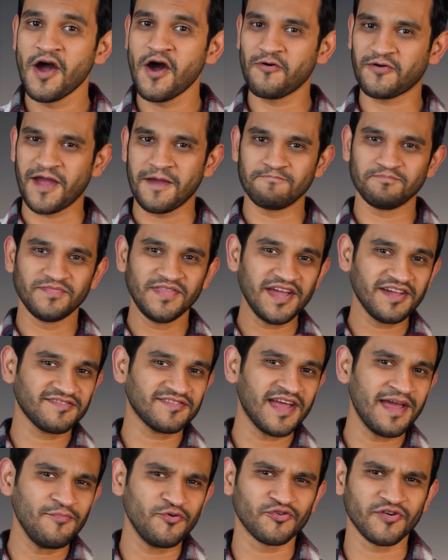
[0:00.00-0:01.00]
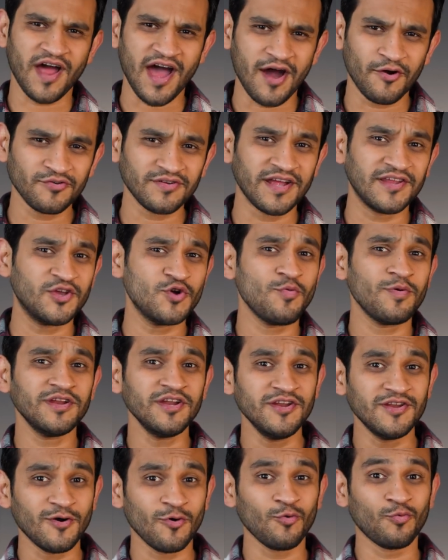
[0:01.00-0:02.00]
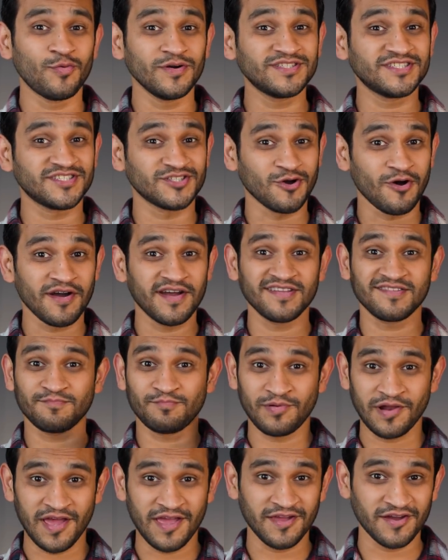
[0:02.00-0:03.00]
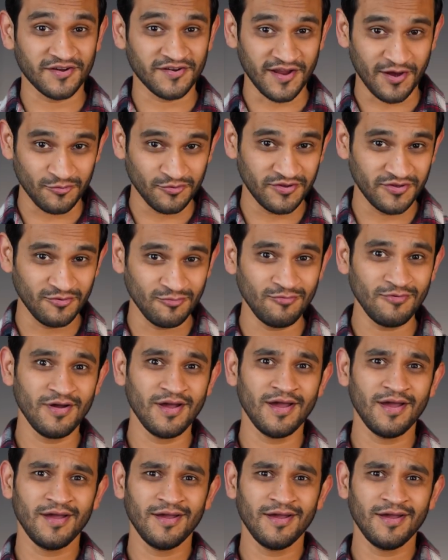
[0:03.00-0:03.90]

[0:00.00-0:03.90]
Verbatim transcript: Okay, next time you're out and you want to know which song is playing around you,